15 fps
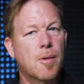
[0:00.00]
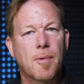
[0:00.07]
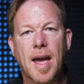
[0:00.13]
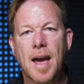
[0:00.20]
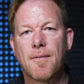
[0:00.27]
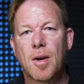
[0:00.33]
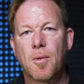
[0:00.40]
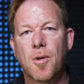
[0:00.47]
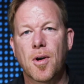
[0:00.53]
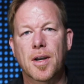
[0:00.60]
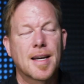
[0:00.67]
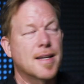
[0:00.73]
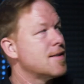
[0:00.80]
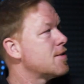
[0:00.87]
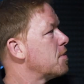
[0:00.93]
that we have at work,
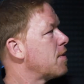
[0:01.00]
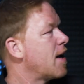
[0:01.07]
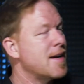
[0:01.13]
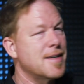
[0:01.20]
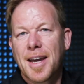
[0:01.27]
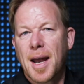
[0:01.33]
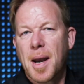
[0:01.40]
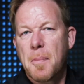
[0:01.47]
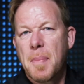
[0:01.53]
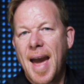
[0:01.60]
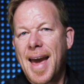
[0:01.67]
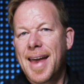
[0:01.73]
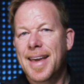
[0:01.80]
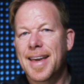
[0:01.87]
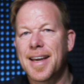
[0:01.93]
got some nice kind of
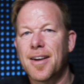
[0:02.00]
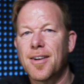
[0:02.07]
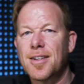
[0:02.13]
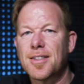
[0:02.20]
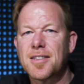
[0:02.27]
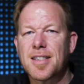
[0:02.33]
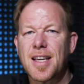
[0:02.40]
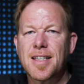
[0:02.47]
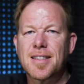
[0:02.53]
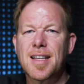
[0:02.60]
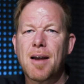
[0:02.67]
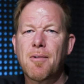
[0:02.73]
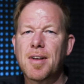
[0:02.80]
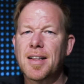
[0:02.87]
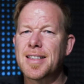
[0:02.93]
padding here. It's it's
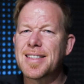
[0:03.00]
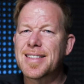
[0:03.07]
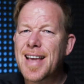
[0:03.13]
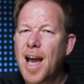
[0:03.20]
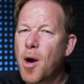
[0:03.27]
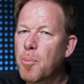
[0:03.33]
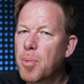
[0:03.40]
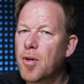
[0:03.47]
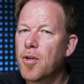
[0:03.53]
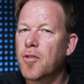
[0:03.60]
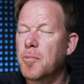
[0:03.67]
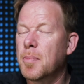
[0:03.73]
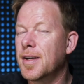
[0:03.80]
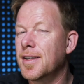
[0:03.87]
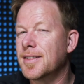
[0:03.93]
not really
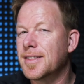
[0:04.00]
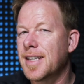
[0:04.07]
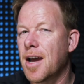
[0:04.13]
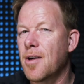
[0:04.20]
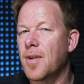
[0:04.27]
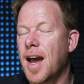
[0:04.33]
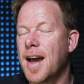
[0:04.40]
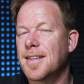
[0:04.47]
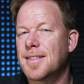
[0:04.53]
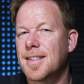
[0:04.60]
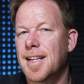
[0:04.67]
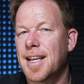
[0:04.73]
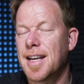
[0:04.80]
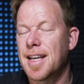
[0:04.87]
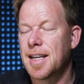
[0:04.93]
soundproof, but it's sound
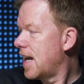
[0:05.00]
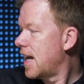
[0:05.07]
isolated.